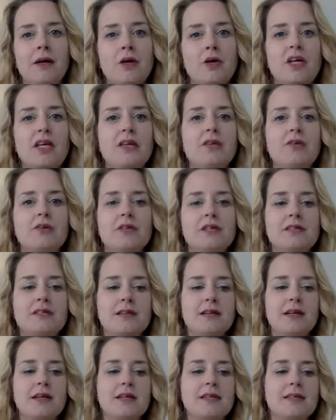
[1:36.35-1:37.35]
Either it's
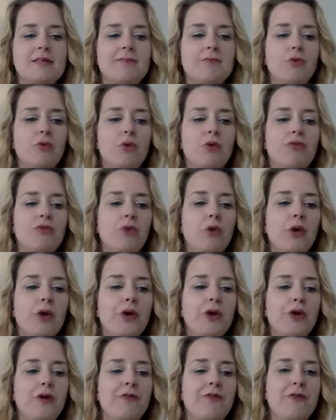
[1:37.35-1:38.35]
a void
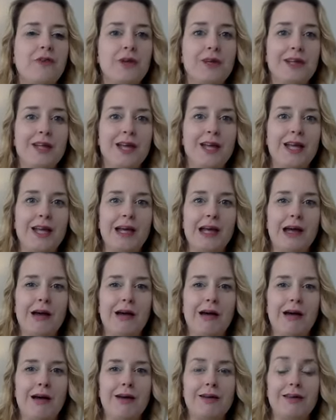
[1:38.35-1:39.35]
of feeling
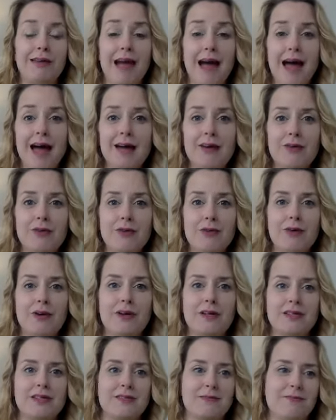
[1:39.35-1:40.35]
lack, or
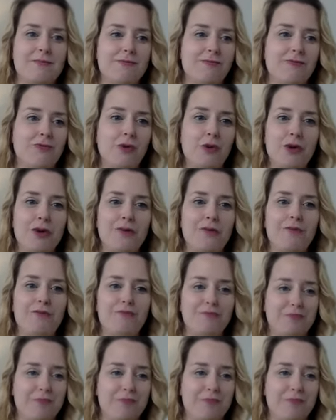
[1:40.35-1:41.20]
it's a void of,